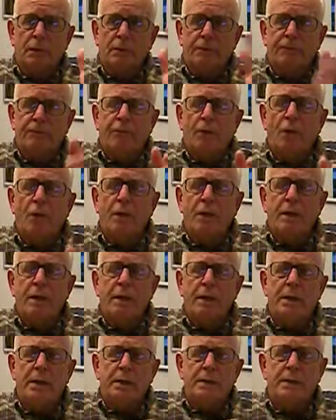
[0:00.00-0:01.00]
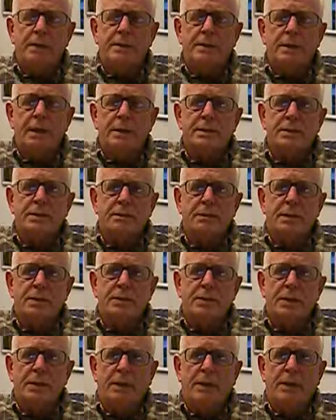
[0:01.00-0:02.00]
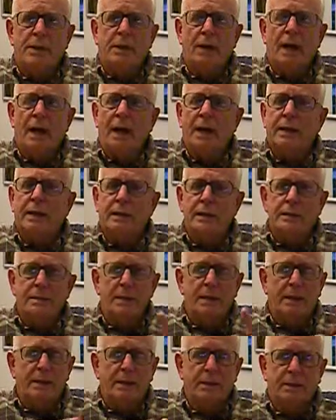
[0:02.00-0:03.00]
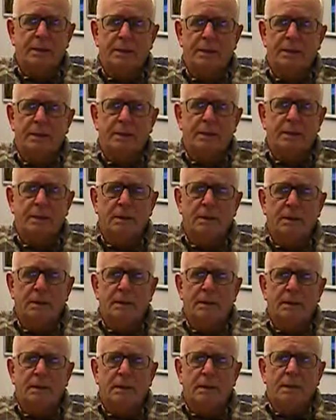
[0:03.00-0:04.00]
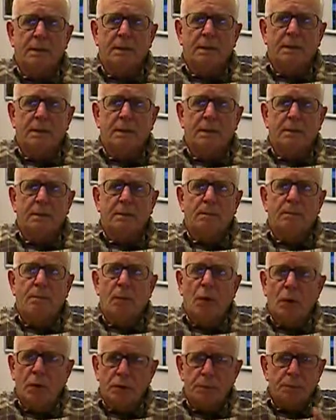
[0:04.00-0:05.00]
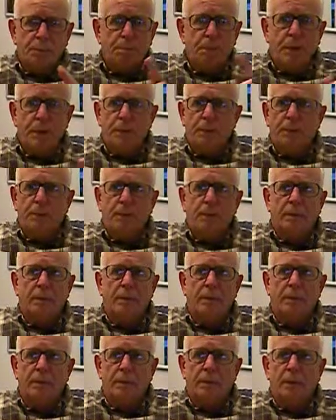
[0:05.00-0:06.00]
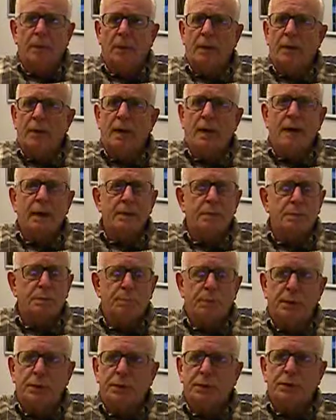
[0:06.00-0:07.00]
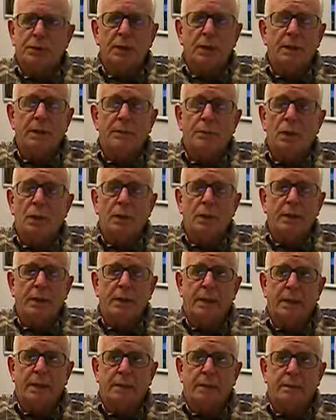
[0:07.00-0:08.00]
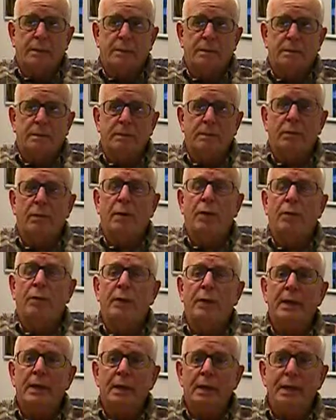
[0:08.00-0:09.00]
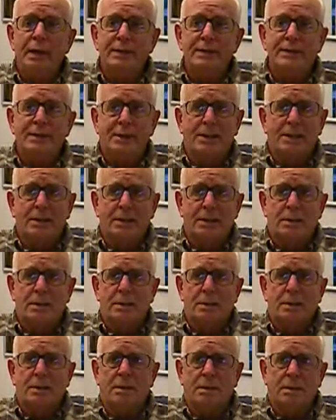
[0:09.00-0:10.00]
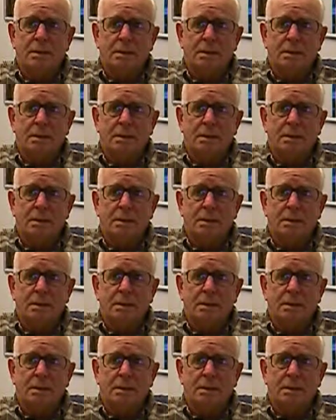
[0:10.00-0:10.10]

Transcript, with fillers: But 40 years as a missionary, I can tell you, most people are not spiritually born again. They're religionists